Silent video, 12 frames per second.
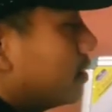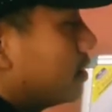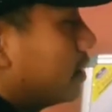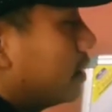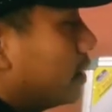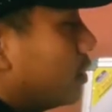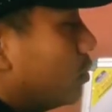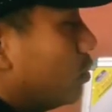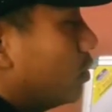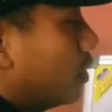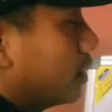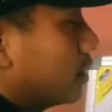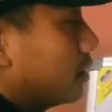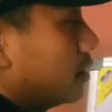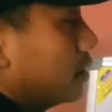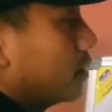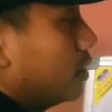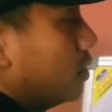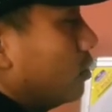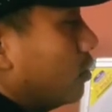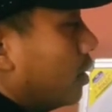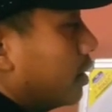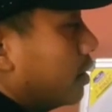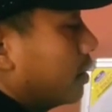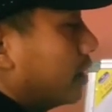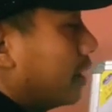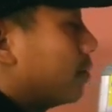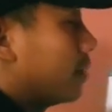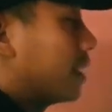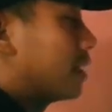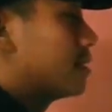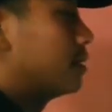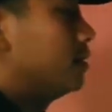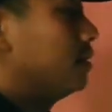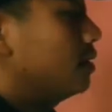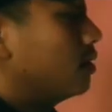Q naught can be cancelled.